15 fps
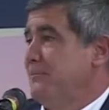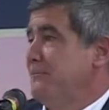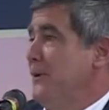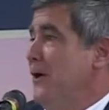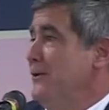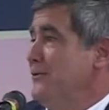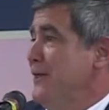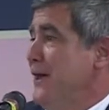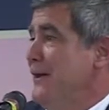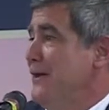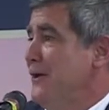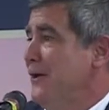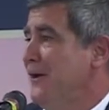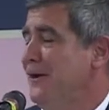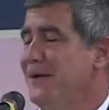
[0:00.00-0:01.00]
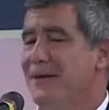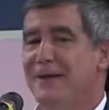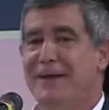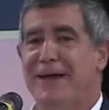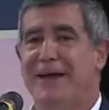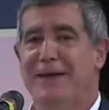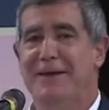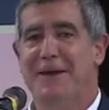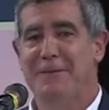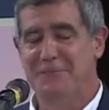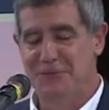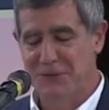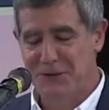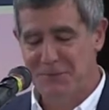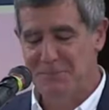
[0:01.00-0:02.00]
Well, he's not here. And um,
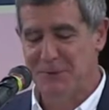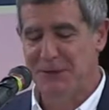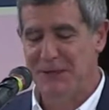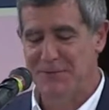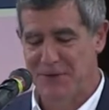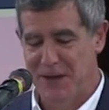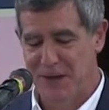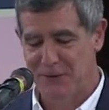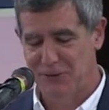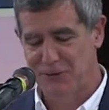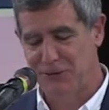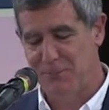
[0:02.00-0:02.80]
she didn't believe it, actually.